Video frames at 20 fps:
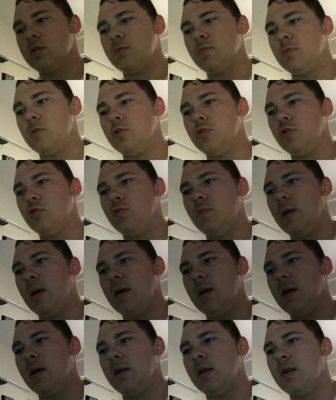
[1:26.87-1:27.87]
some YouTube
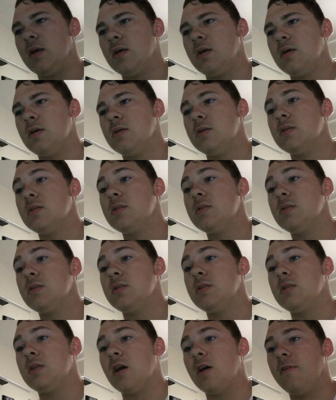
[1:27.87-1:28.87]
and
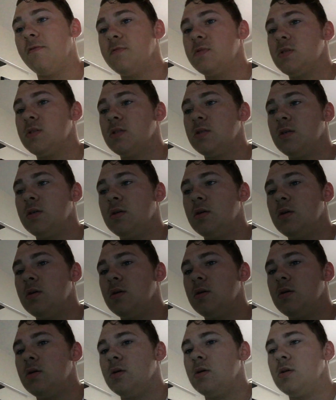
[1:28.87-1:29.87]
stuffs.
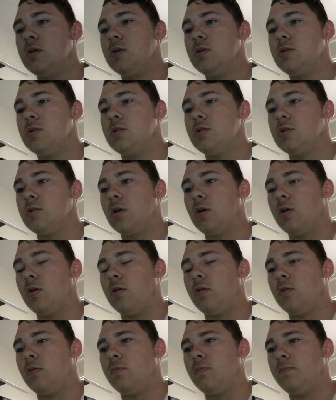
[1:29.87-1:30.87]

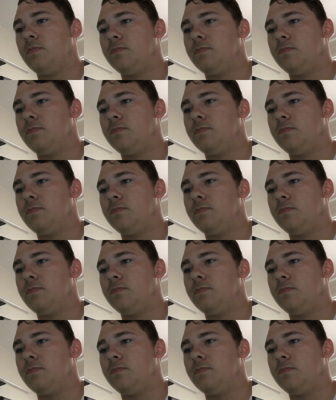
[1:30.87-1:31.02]
So,